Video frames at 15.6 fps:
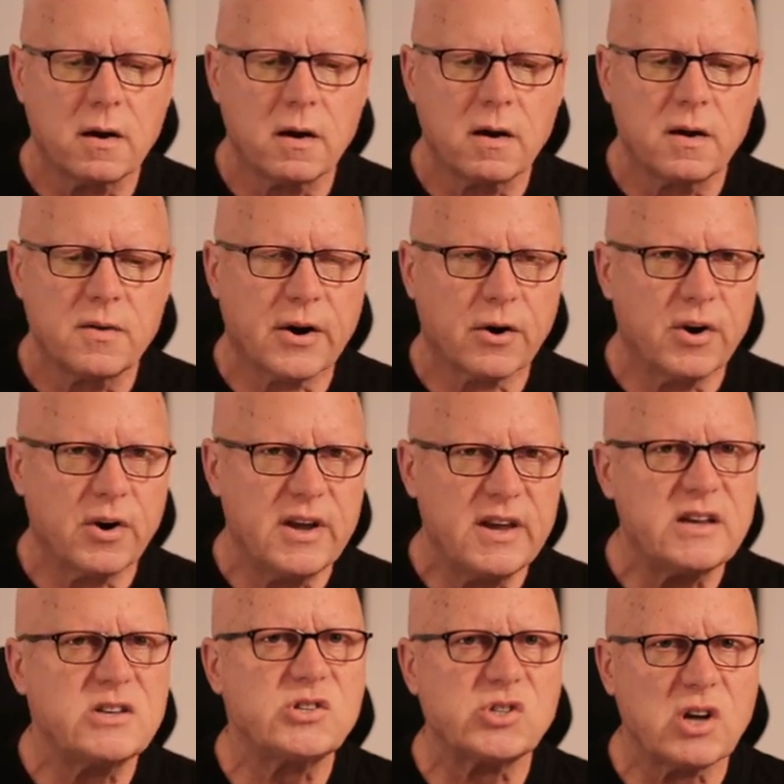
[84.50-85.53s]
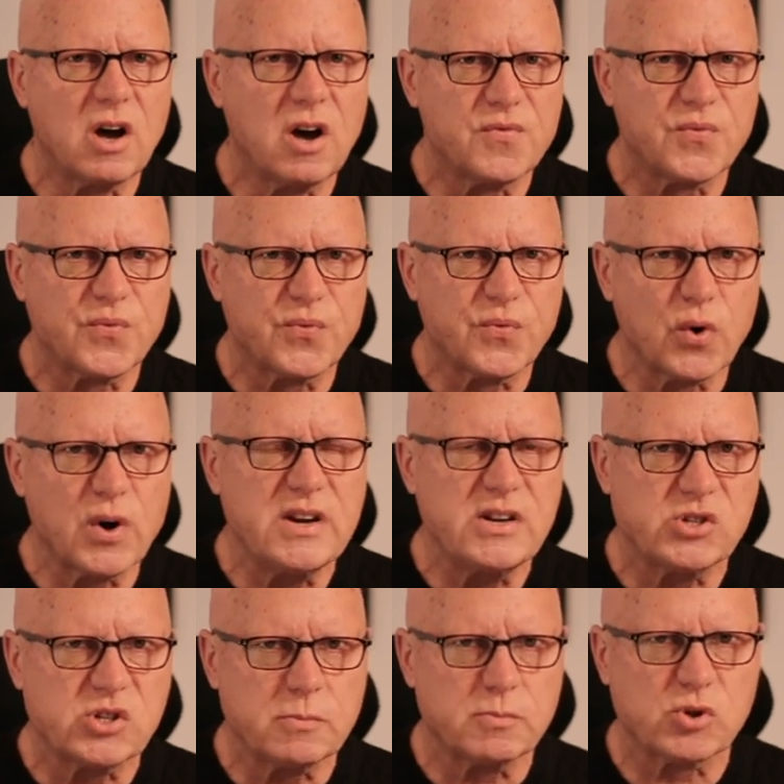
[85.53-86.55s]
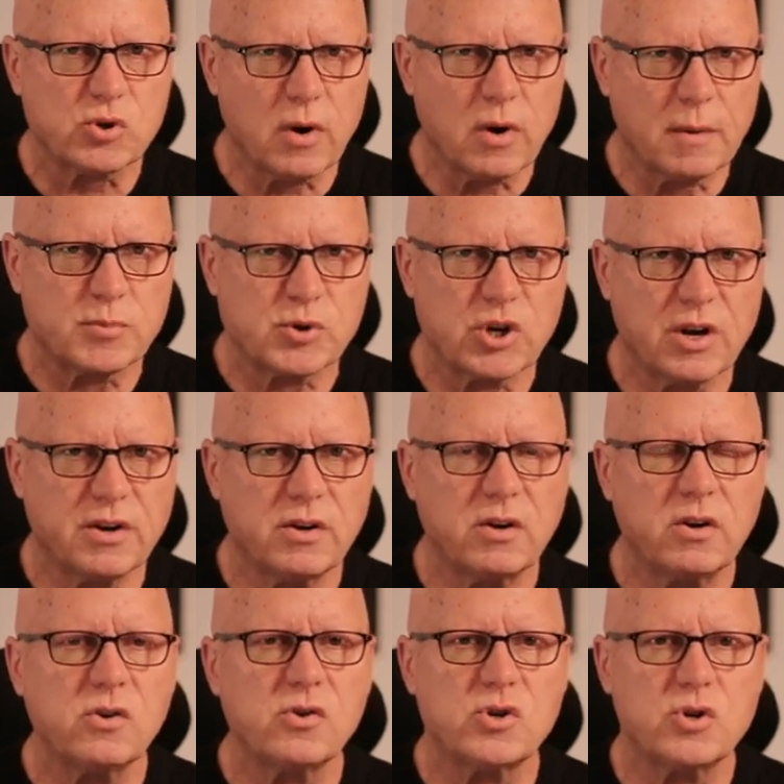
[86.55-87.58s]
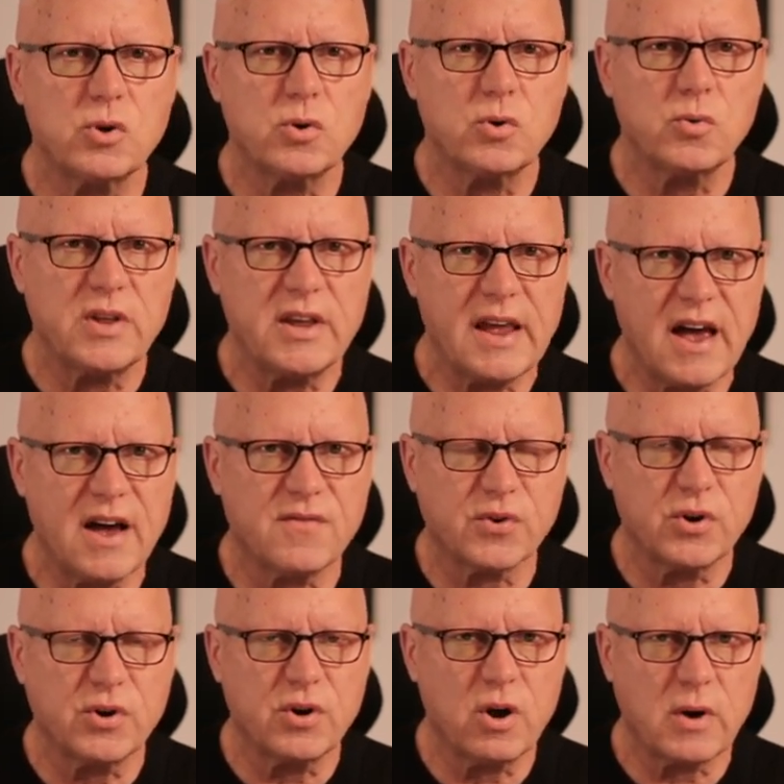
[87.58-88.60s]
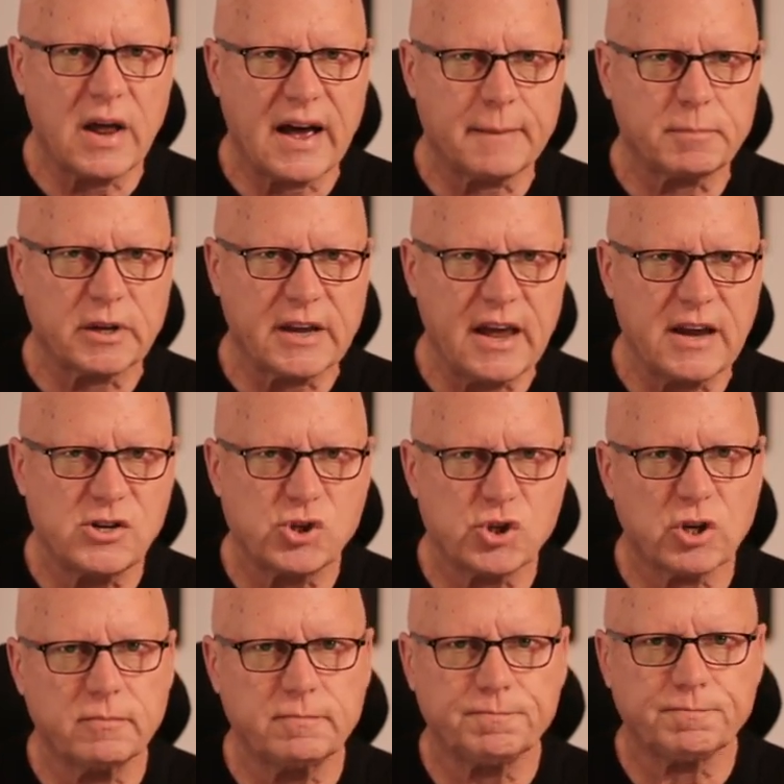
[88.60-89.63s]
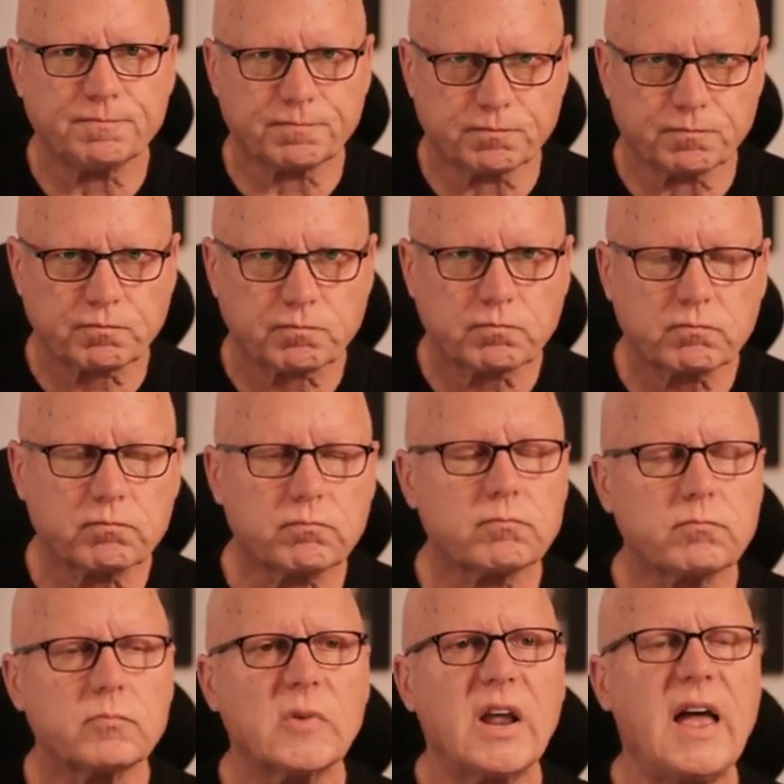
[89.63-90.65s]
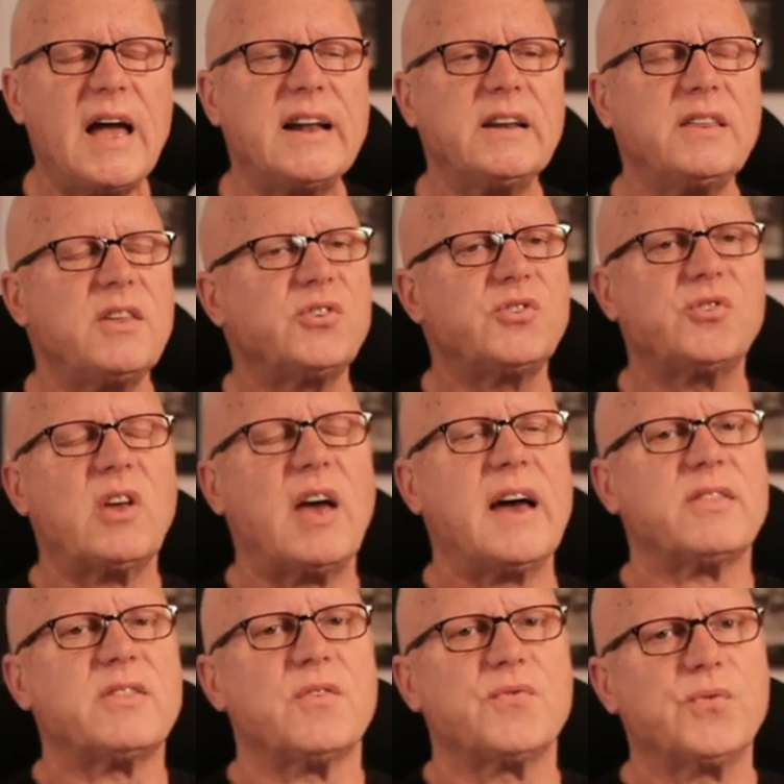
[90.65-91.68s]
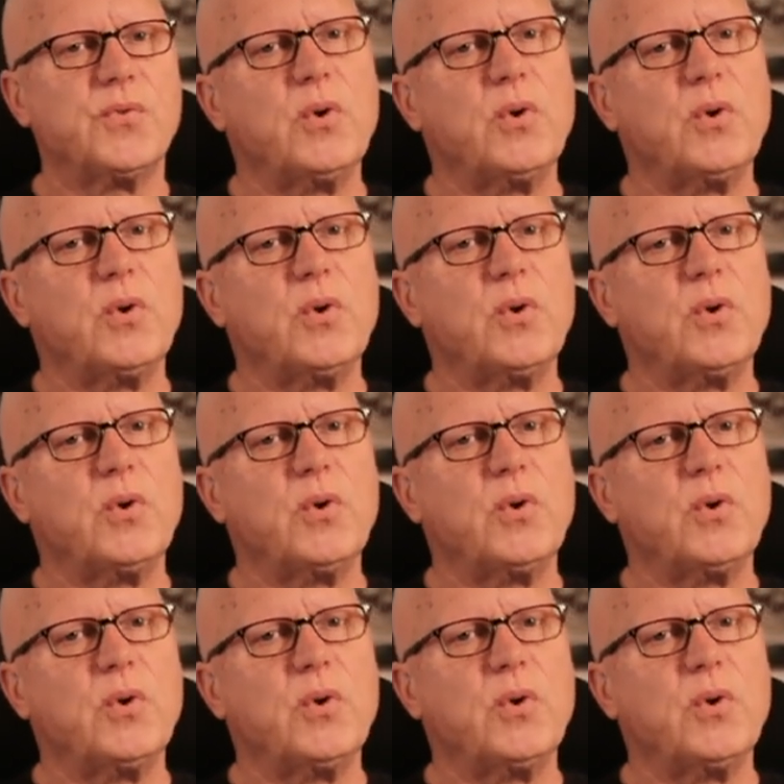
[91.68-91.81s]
There is a free subscription to the Evernote application. And this at the free